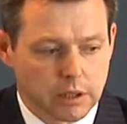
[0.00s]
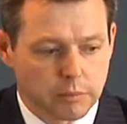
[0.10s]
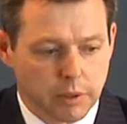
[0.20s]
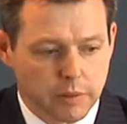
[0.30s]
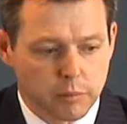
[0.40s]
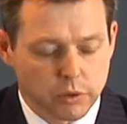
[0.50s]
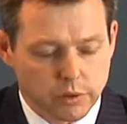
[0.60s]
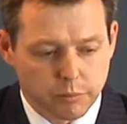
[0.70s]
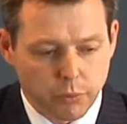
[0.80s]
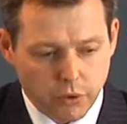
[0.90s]
But the most
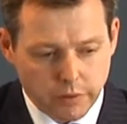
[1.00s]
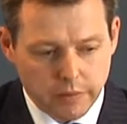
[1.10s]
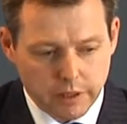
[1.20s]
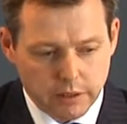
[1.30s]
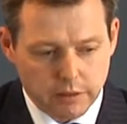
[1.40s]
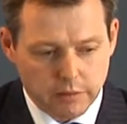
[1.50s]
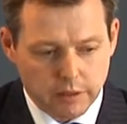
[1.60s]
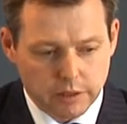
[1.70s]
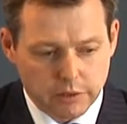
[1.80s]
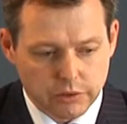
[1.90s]
important thing
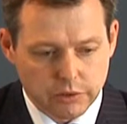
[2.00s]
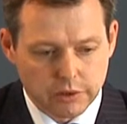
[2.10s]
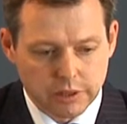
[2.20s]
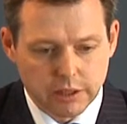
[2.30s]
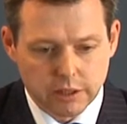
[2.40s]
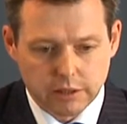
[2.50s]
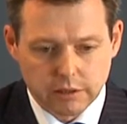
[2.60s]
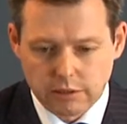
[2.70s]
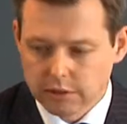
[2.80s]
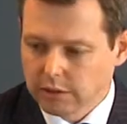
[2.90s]
that is
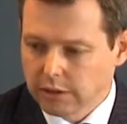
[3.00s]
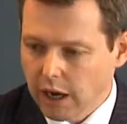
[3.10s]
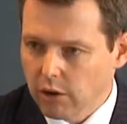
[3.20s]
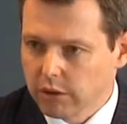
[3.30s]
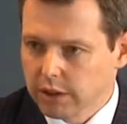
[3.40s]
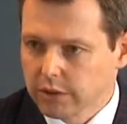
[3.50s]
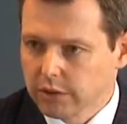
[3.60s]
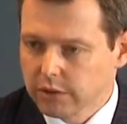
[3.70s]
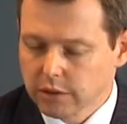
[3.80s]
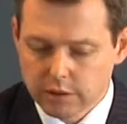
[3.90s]
needed now
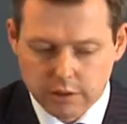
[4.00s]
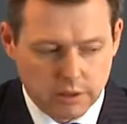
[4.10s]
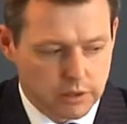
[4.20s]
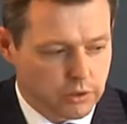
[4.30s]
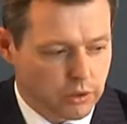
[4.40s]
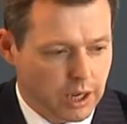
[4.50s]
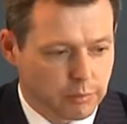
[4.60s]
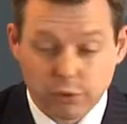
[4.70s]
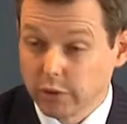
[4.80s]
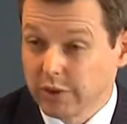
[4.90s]
is to come
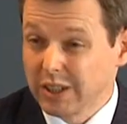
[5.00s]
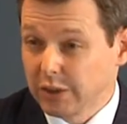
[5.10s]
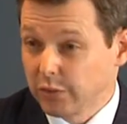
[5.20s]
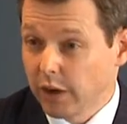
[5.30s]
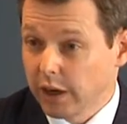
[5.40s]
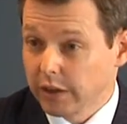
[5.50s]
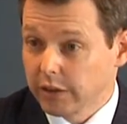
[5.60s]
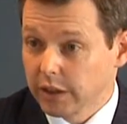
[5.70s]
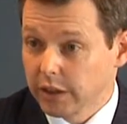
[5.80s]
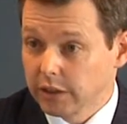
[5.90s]
to a
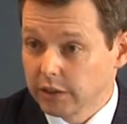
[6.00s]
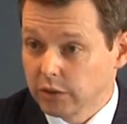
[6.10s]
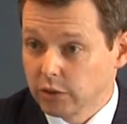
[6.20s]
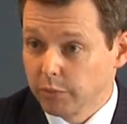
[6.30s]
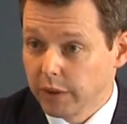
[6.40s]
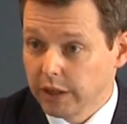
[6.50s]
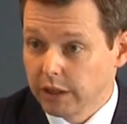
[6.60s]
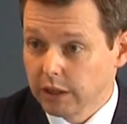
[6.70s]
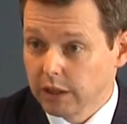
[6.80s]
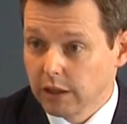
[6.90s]
ceasefire and to
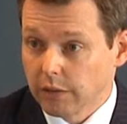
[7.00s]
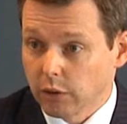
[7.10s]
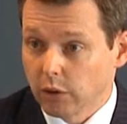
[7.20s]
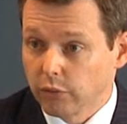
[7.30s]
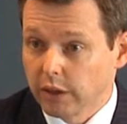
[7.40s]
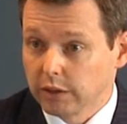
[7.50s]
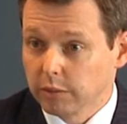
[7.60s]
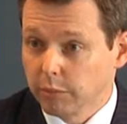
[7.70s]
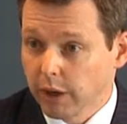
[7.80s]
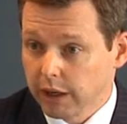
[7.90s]
bring the conflicting
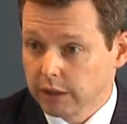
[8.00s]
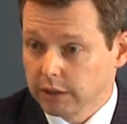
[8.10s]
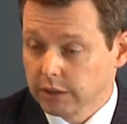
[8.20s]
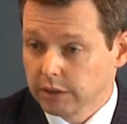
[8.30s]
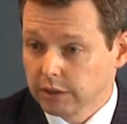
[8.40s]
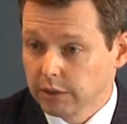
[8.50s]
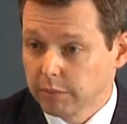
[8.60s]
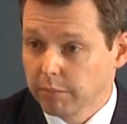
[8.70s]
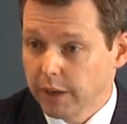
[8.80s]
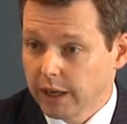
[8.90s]
parties
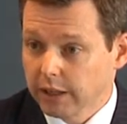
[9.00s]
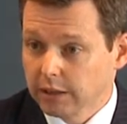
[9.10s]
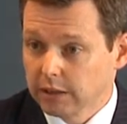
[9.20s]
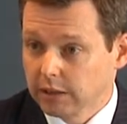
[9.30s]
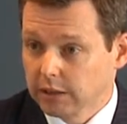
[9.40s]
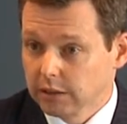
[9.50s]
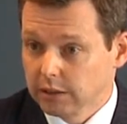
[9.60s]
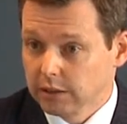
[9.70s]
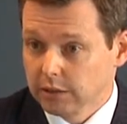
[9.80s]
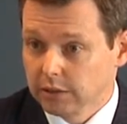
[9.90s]
back
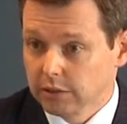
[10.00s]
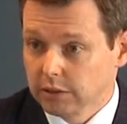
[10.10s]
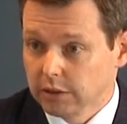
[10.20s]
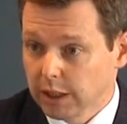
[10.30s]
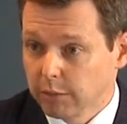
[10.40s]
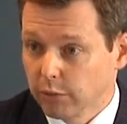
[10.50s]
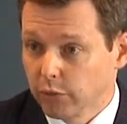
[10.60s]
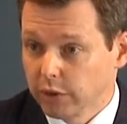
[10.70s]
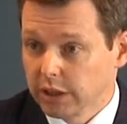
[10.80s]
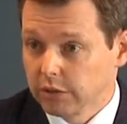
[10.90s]
to the table
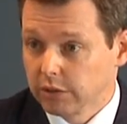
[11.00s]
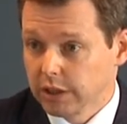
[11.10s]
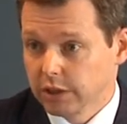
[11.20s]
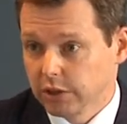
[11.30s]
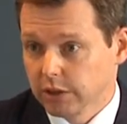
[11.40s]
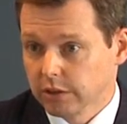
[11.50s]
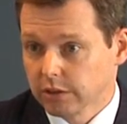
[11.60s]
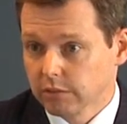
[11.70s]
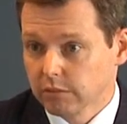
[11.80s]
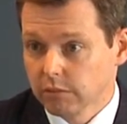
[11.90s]
for
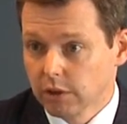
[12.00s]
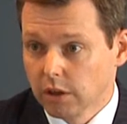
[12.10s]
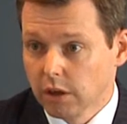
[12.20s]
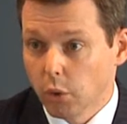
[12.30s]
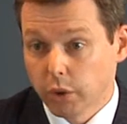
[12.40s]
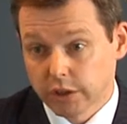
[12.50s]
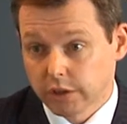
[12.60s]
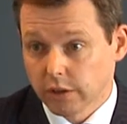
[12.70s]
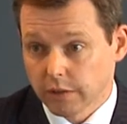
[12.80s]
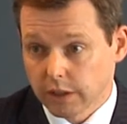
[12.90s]
negotiations, which is
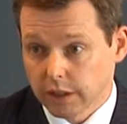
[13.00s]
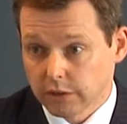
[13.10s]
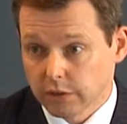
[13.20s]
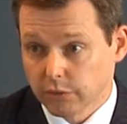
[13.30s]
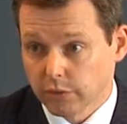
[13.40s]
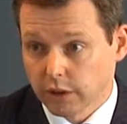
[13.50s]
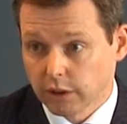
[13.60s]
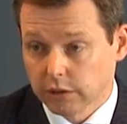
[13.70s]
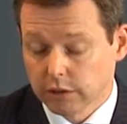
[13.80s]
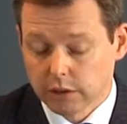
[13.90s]
not the case so far.
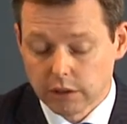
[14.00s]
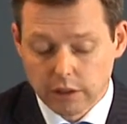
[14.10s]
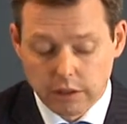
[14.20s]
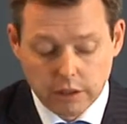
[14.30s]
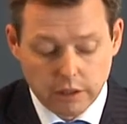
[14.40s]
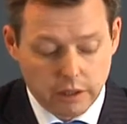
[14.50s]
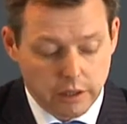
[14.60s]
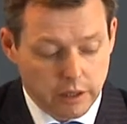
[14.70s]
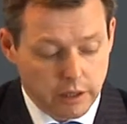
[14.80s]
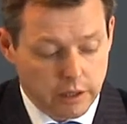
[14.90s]

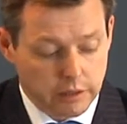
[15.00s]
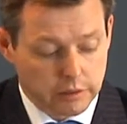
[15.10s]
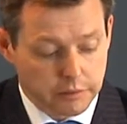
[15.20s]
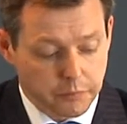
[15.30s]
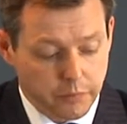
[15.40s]
And